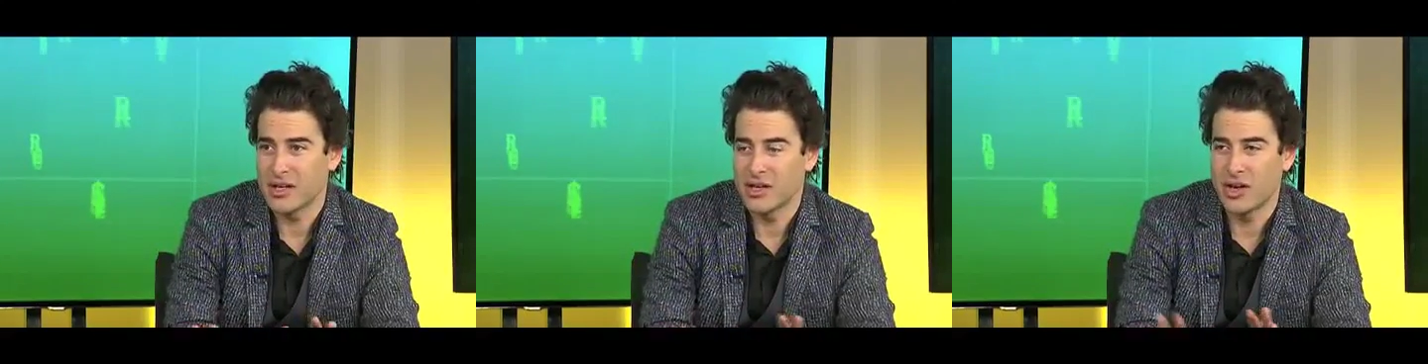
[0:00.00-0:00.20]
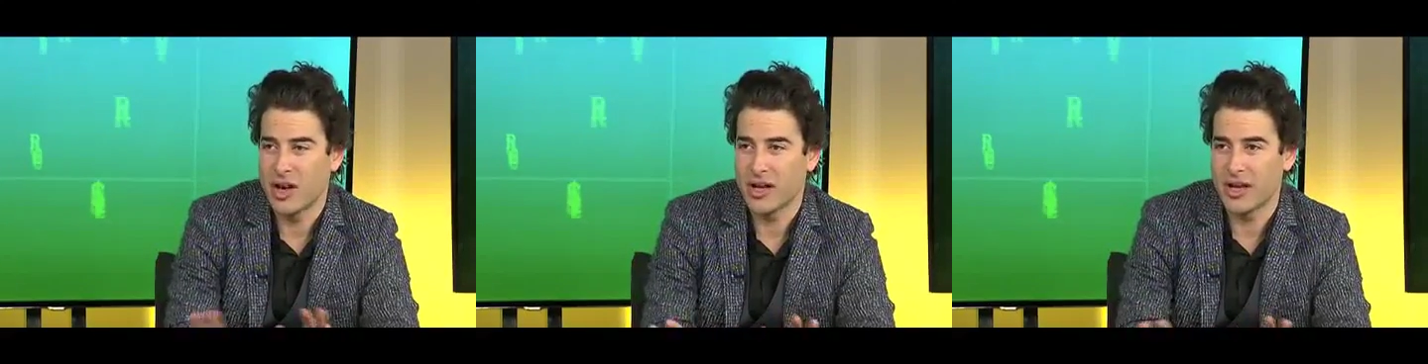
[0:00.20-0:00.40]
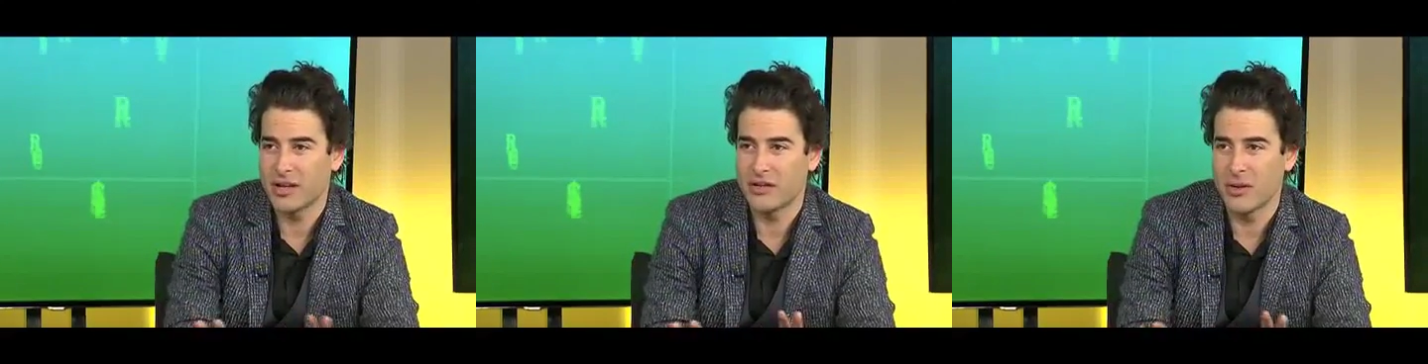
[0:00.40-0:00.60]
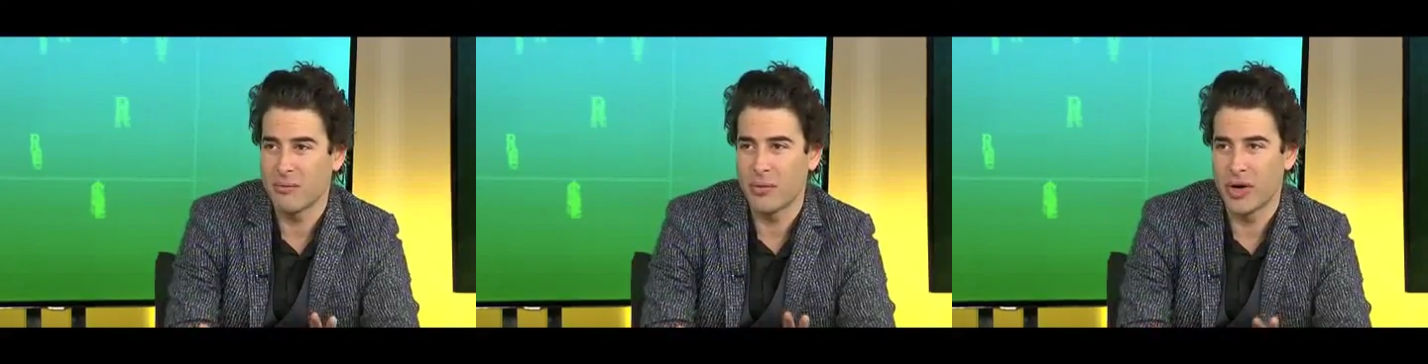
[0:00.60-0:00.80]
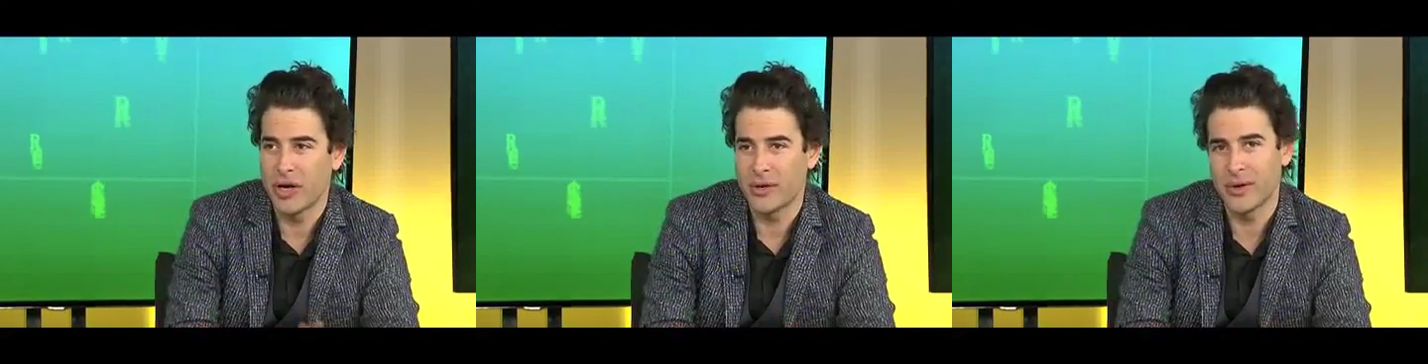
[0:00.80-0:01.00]
You don't get to a
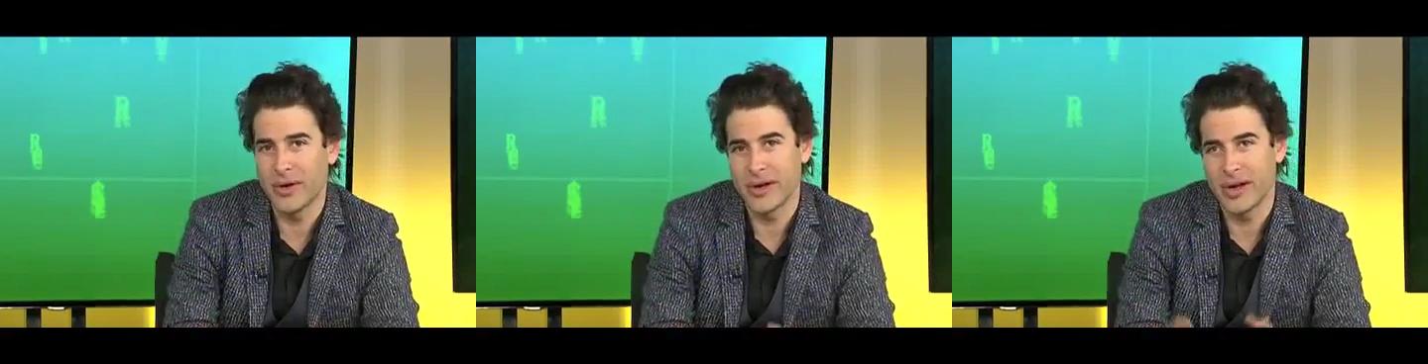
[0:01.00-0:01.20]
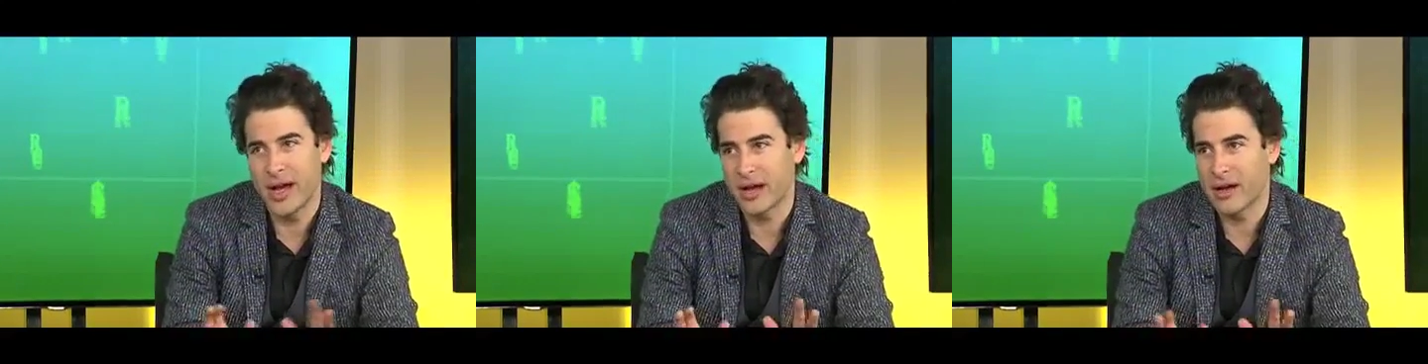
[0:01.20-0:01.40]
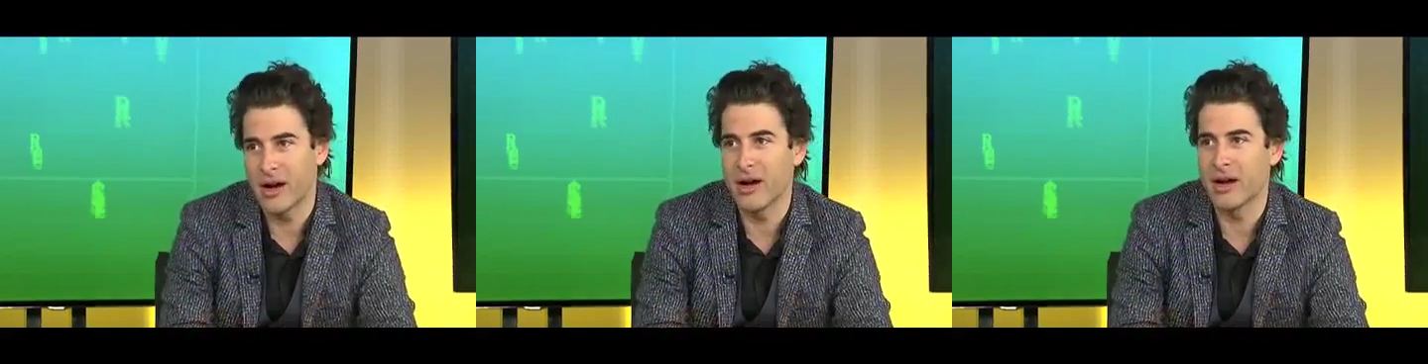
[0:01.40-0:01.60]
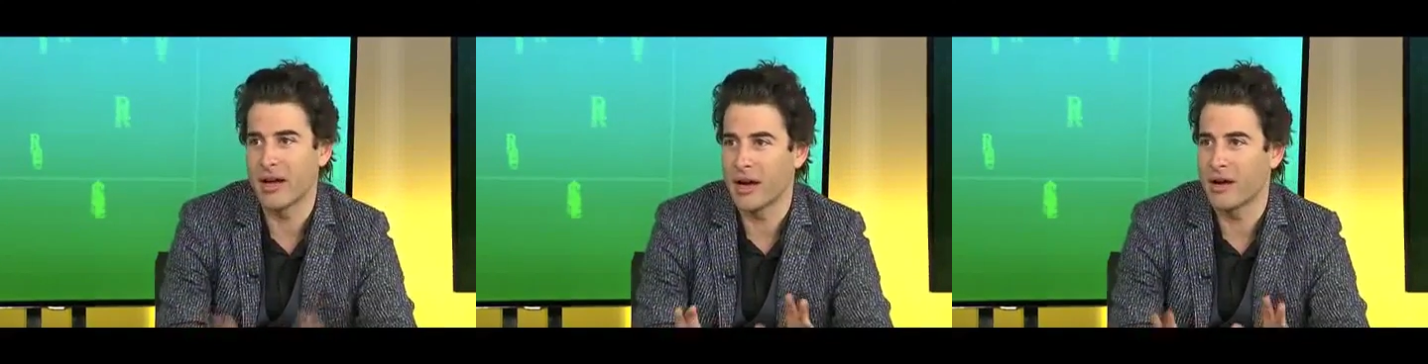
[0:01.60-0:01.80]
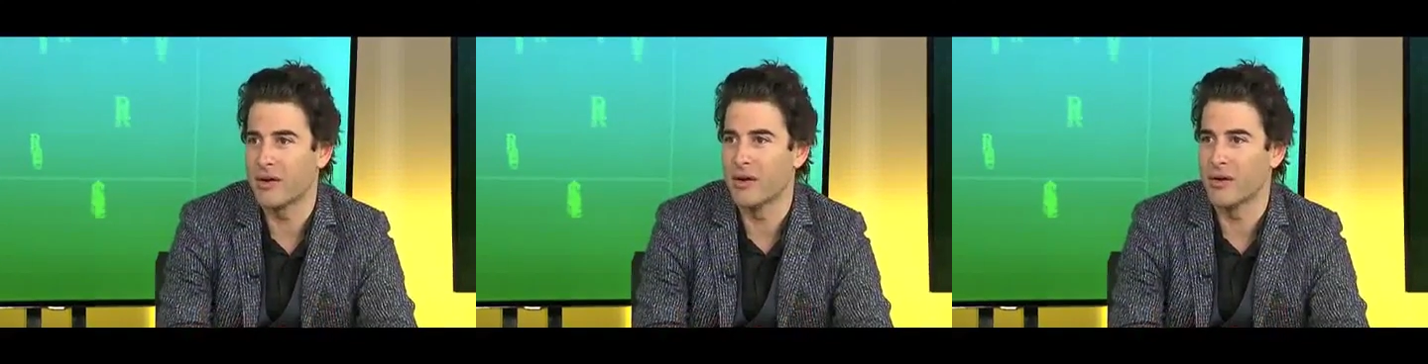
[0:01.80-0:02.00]
point where you're like, oh,
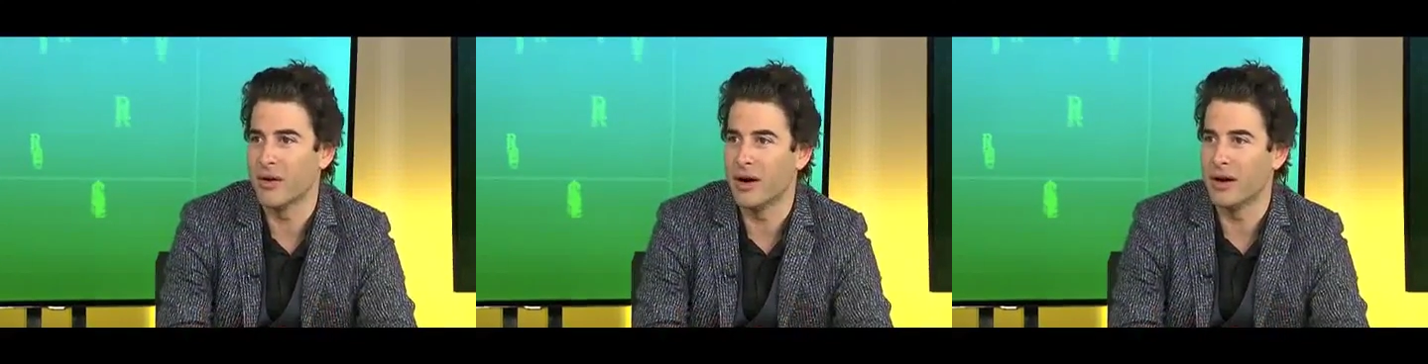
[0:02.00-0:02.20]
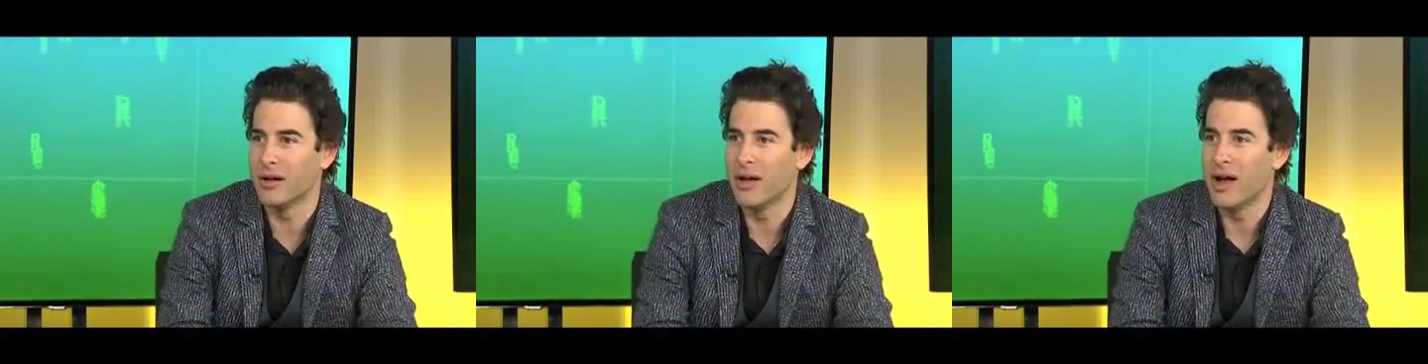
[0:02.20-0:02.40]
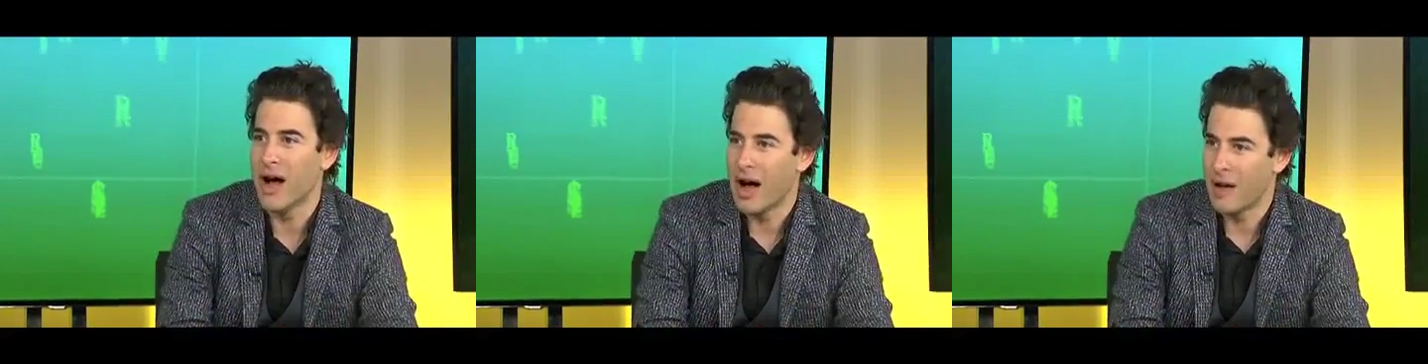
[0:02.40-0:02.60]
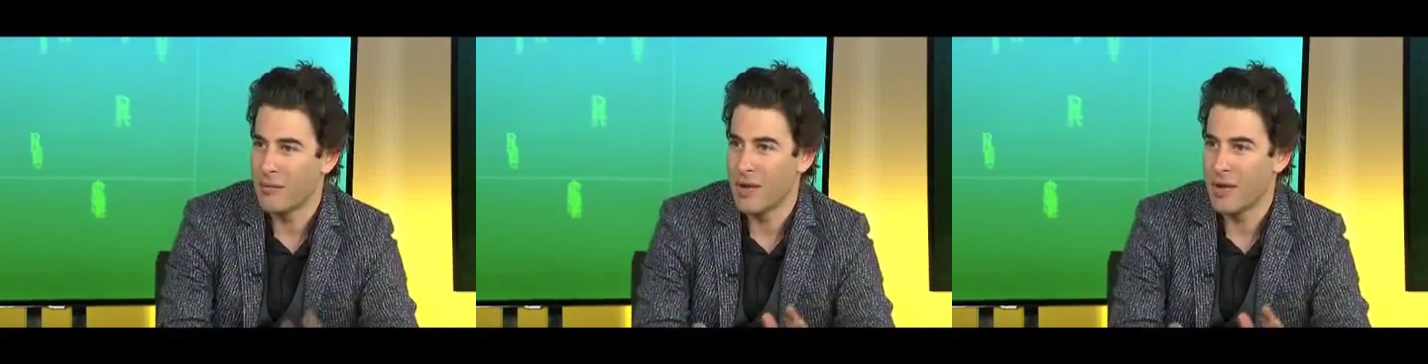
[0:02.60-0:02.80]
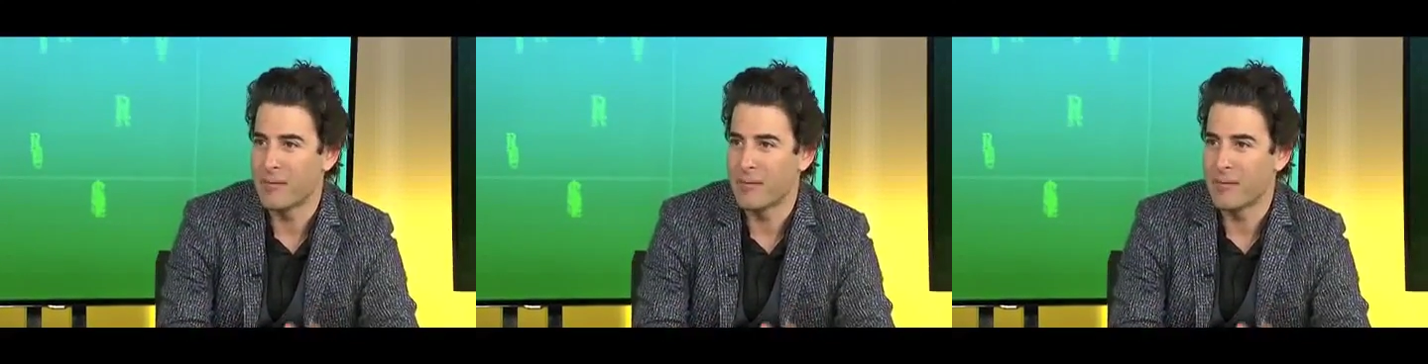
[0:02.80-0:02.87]
okay, cool, well, I'm